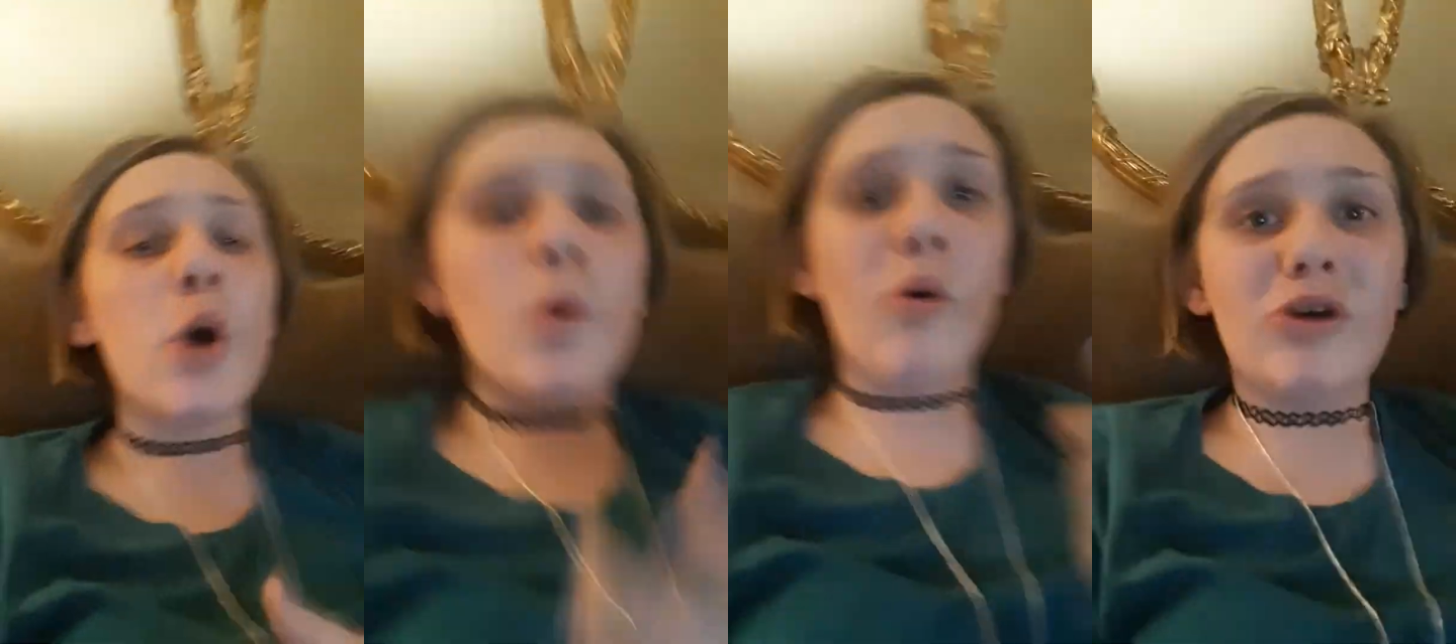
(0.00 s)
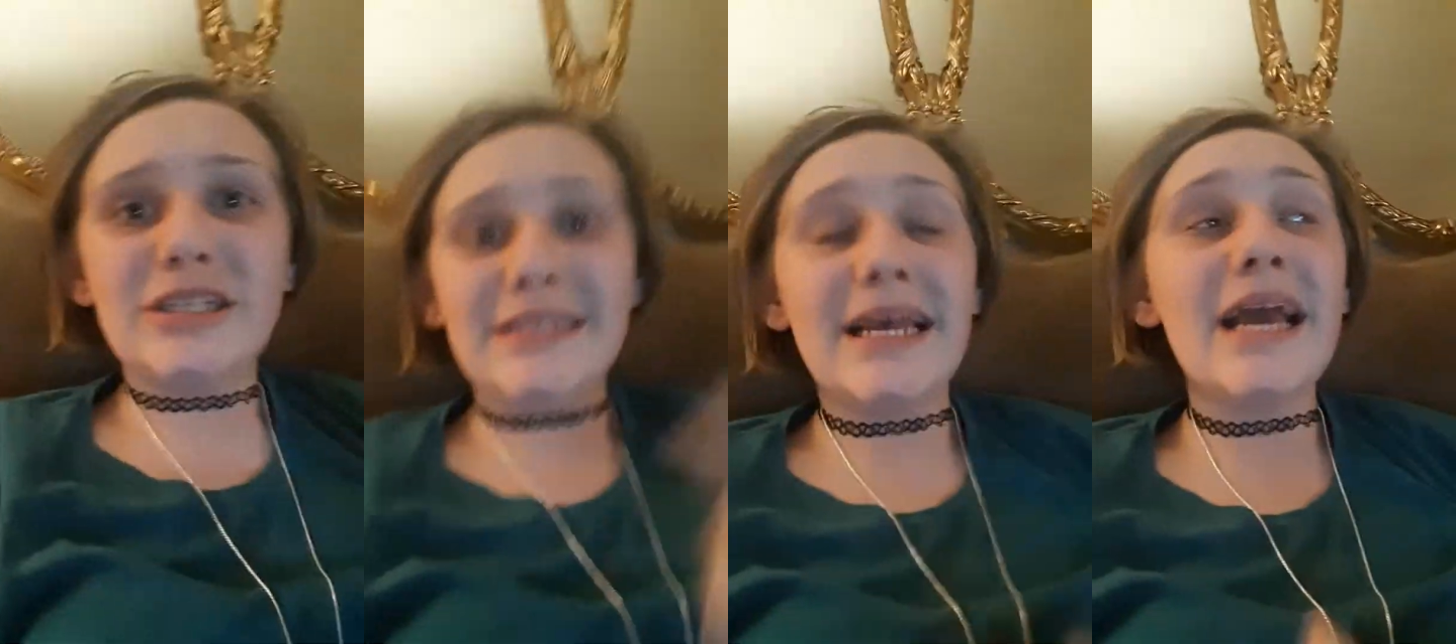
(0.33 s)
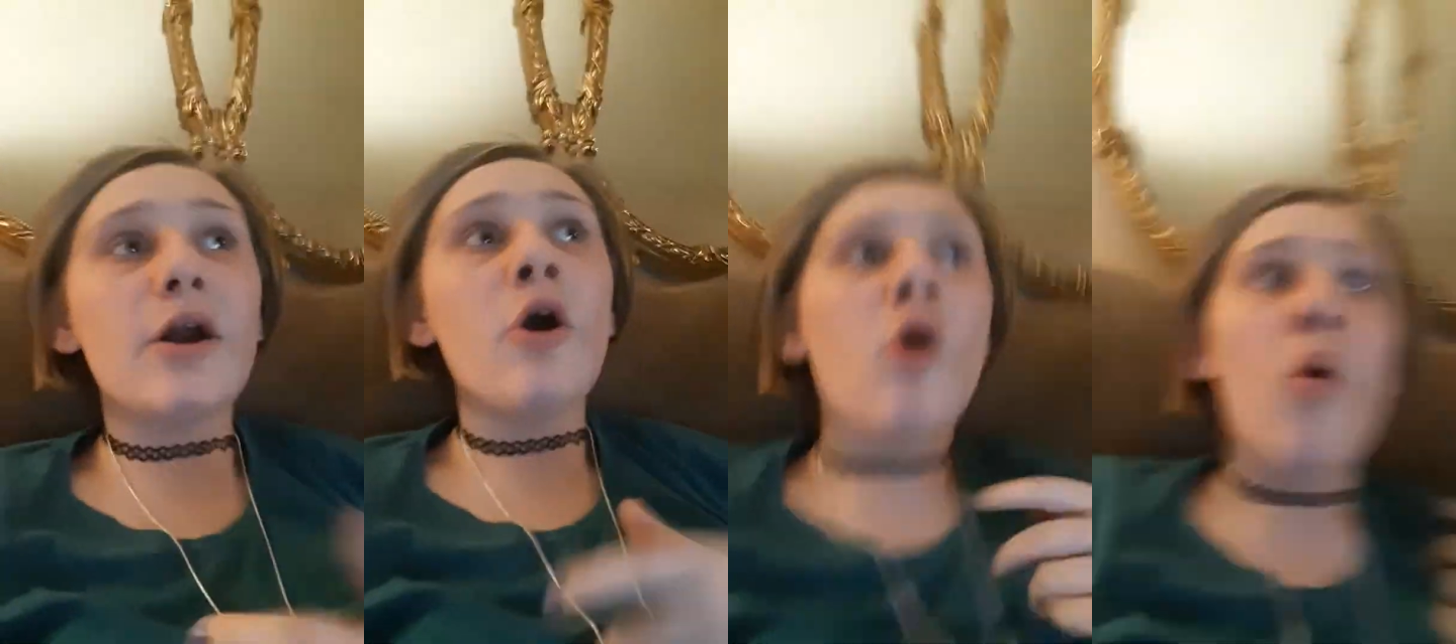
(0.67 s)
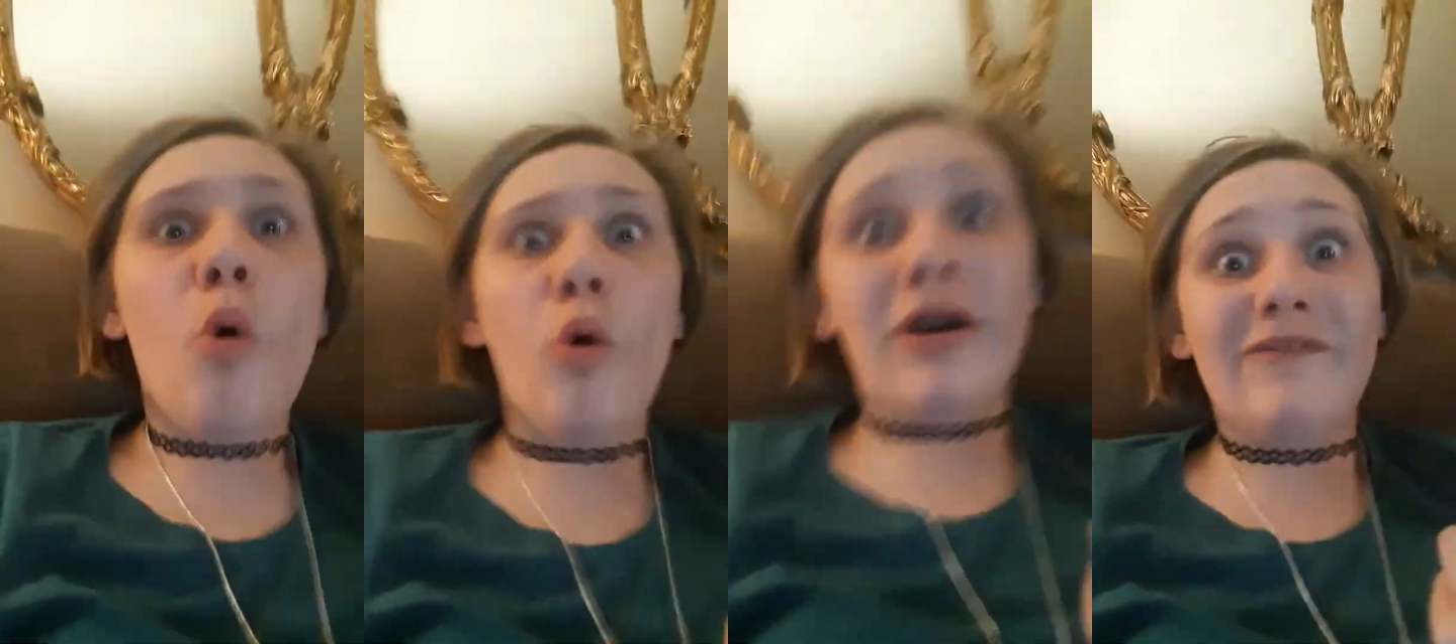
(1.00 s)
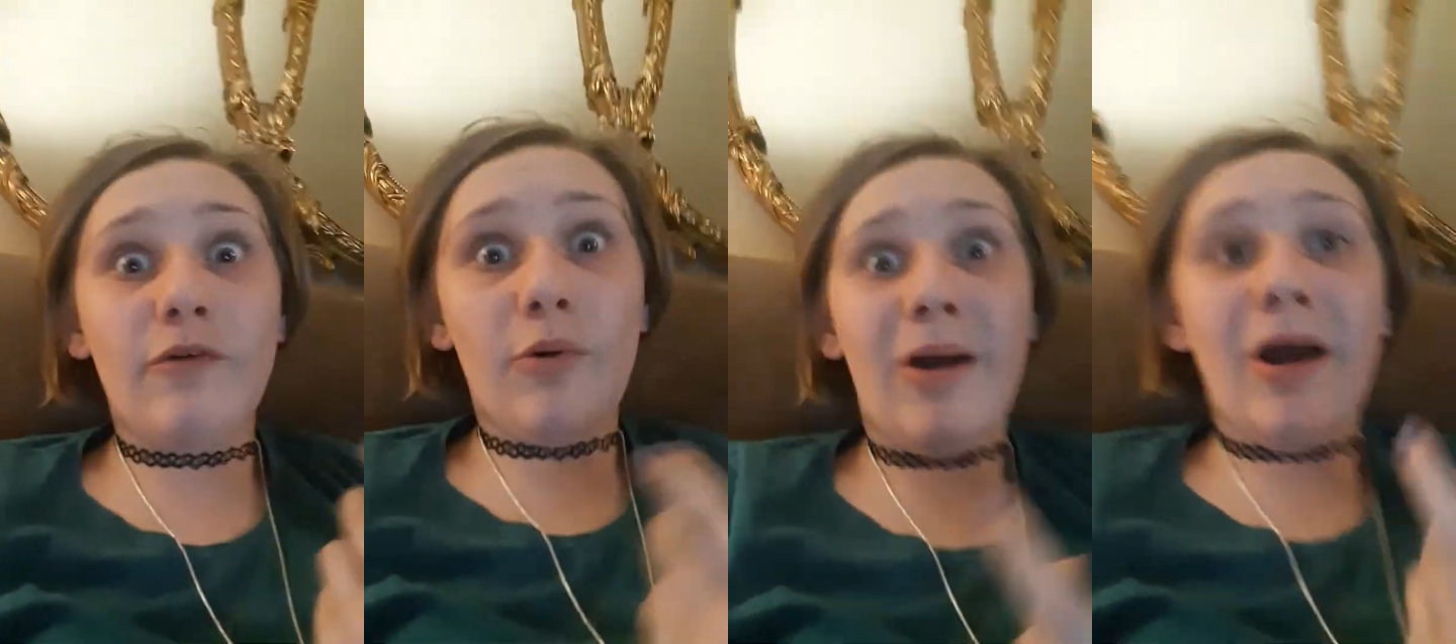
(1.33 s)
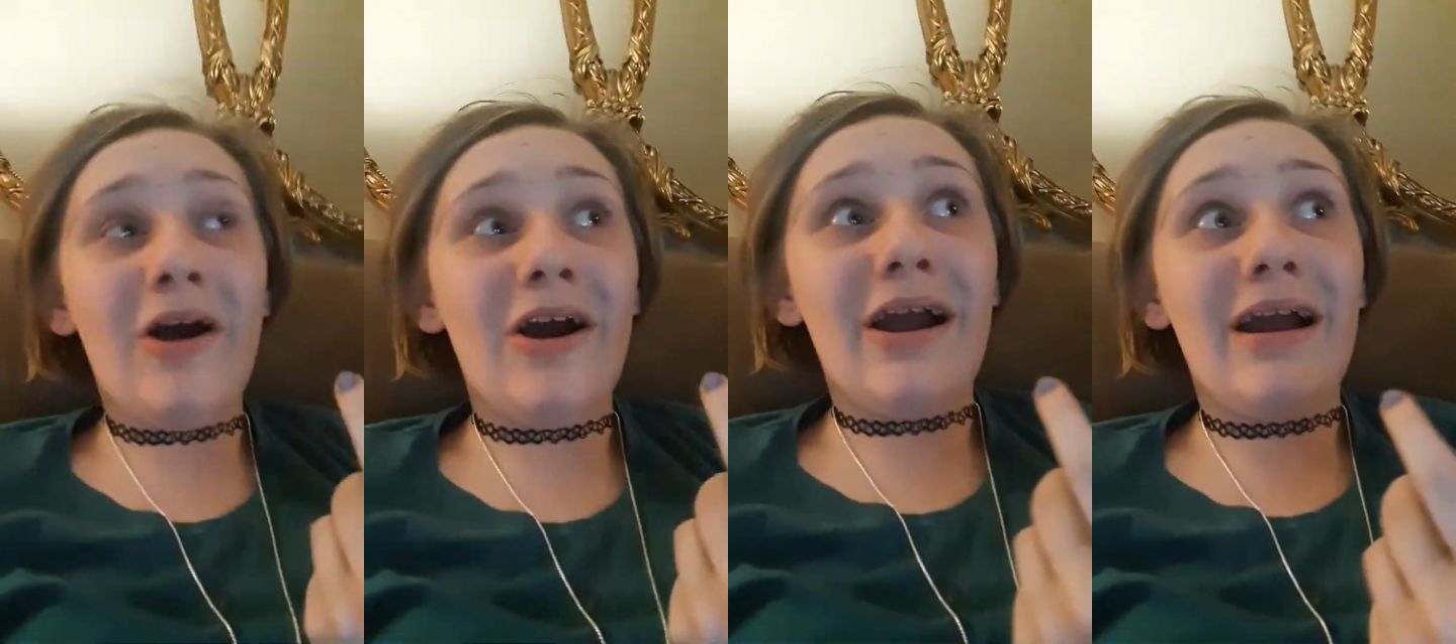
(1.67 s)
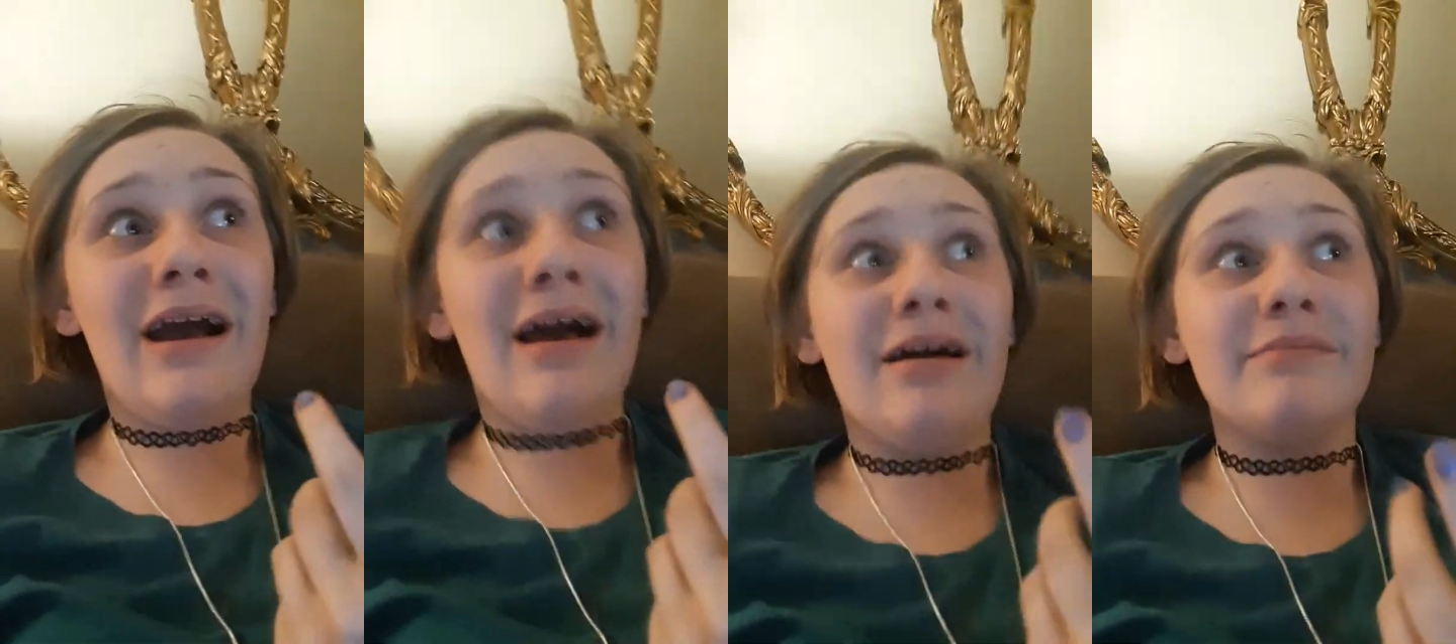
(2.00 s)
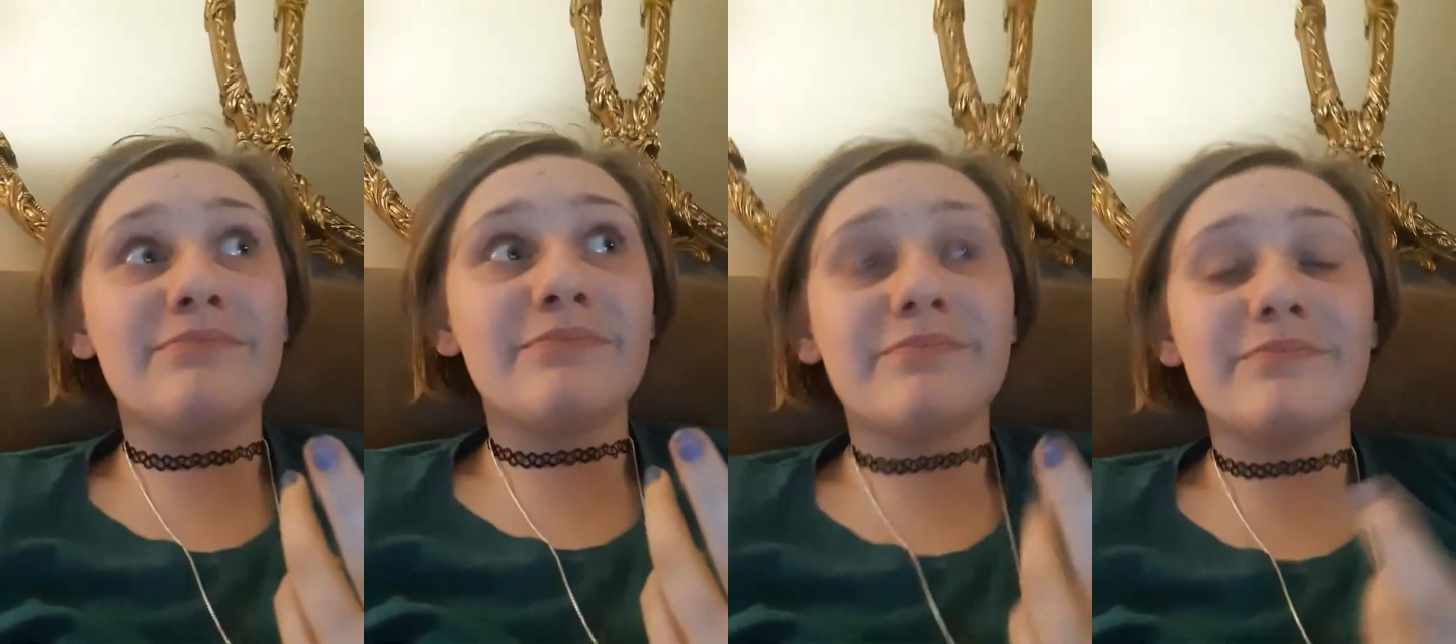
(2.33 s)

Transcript: while we're sick or for our, um,